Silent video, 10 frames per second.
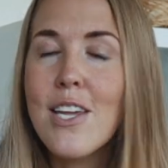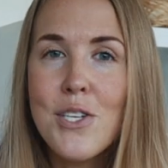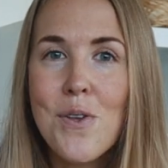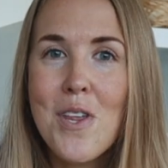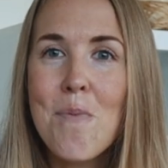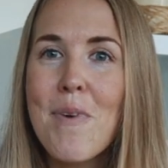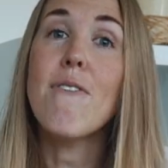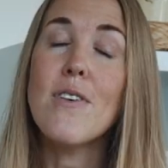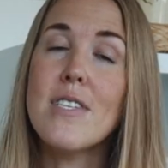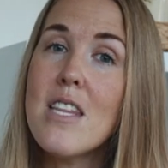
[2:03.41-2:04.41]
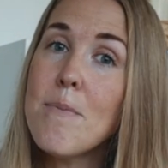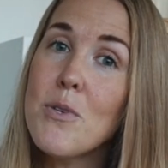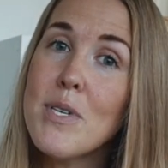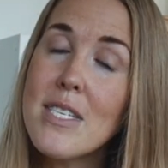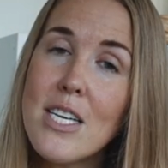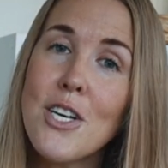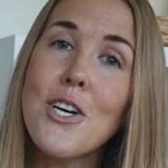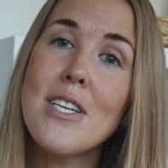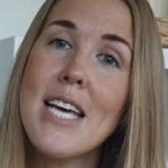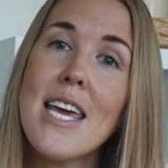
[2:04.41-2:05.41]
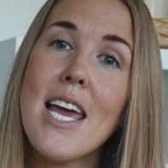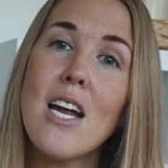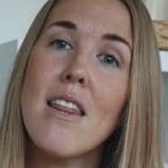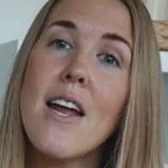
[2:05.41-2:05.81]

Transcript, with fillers: can do them. If you send them to a sitter or a daycare,